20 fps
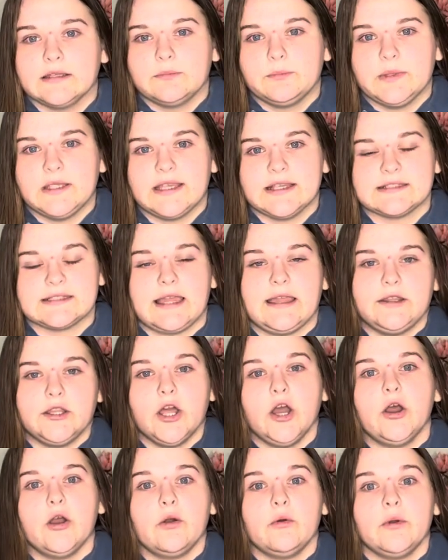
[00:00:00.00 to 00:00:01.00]
Because I
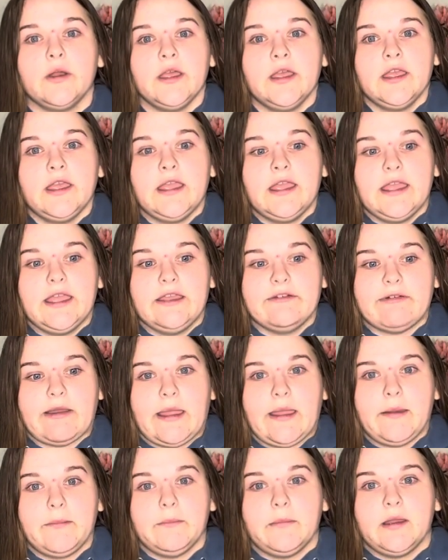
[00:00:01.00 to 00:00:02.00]
know if
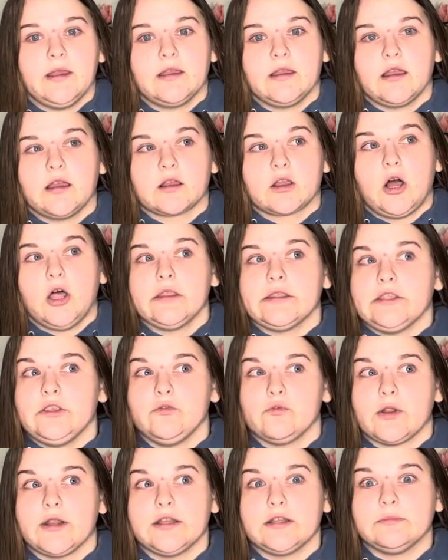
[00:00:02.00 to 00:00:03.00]
I'm calling you
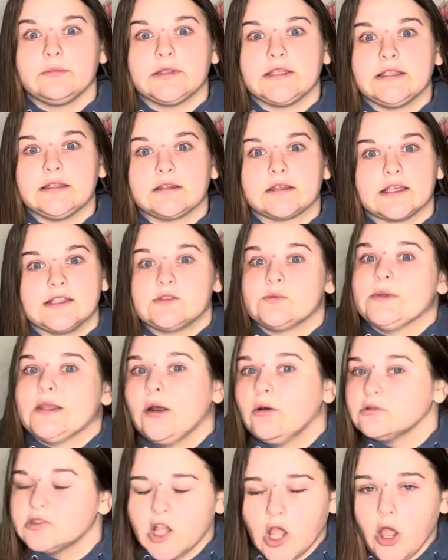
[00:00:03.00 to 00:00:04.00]
randomly, because we
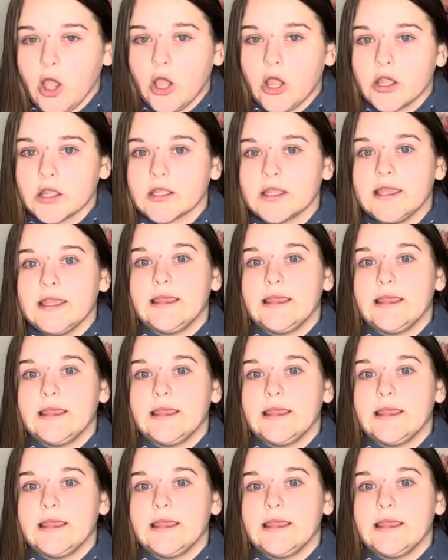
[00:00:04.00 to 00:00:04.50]
don't talk,